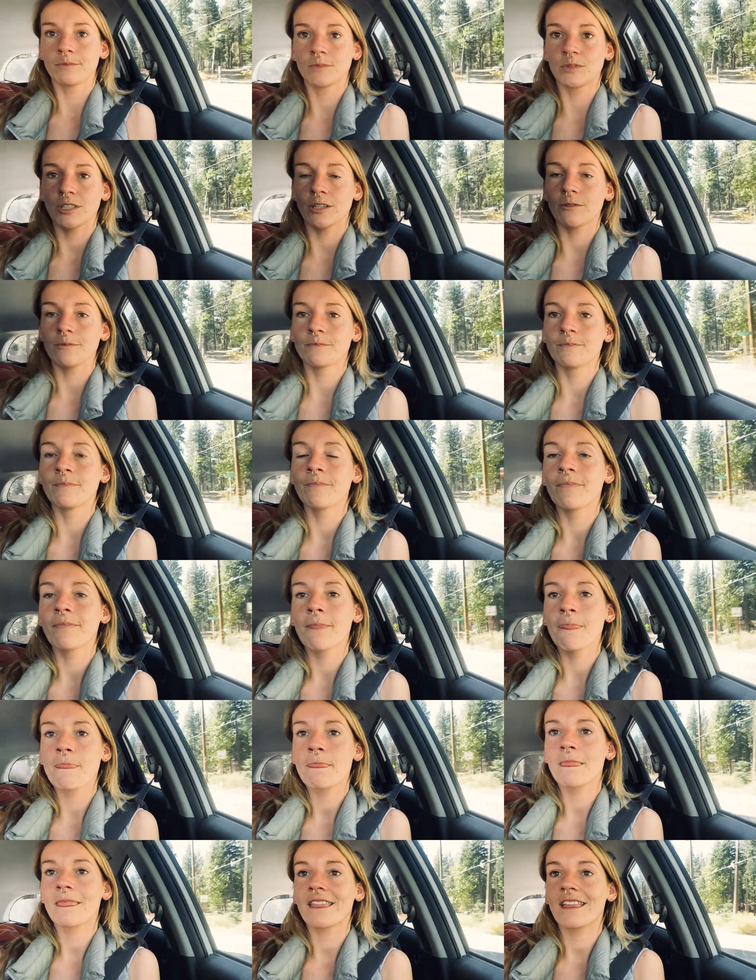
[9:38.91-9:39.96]
So
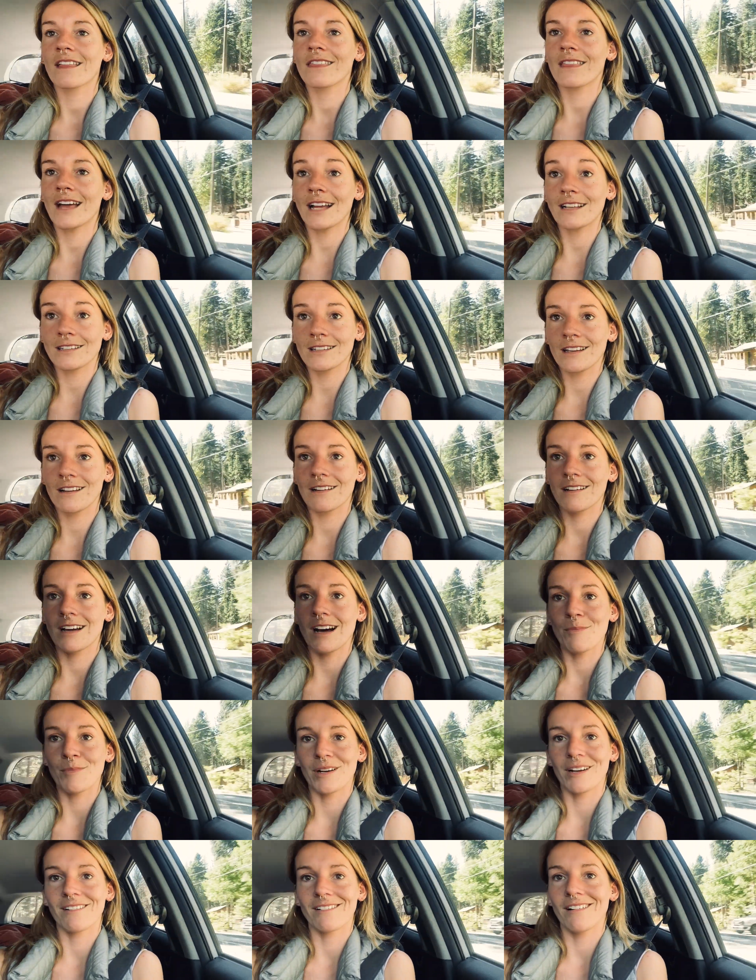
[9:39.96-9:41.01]
that's
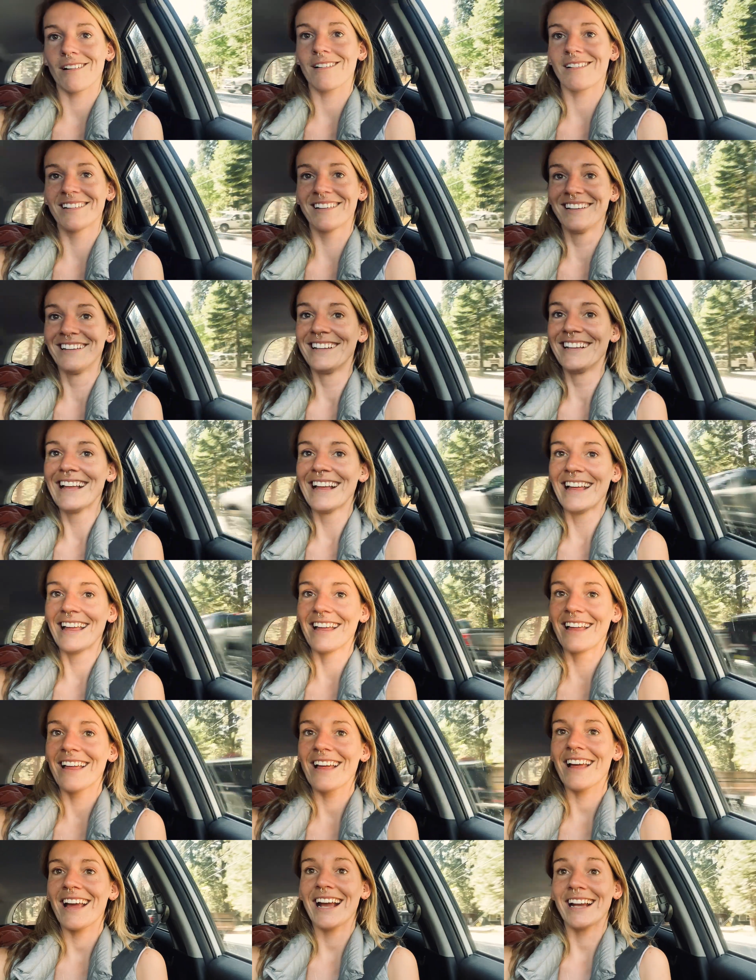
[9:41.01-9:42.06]
coming
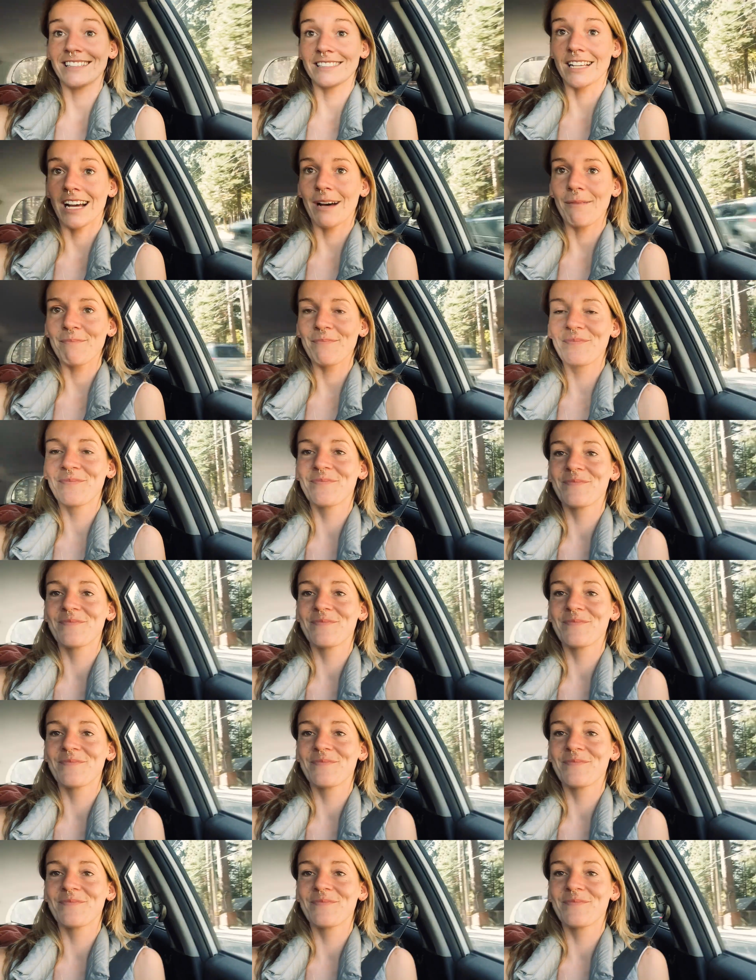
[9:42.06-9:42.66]
ASAP.